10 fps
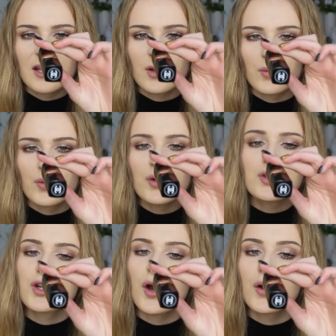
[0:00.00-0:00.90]
in
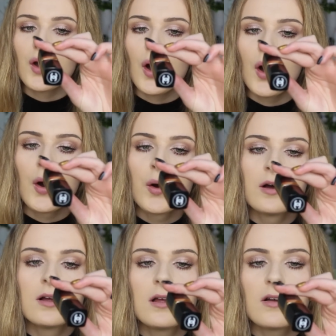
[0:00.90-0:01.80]
Rouge
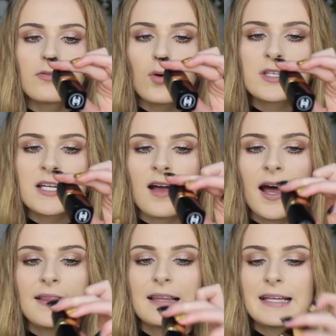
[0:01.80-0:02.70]
Coco
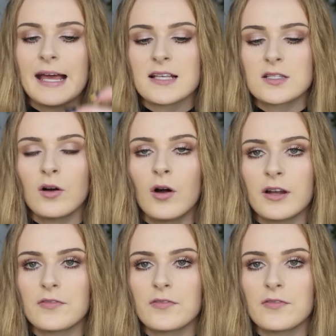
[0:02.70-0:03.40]
49 Liaison.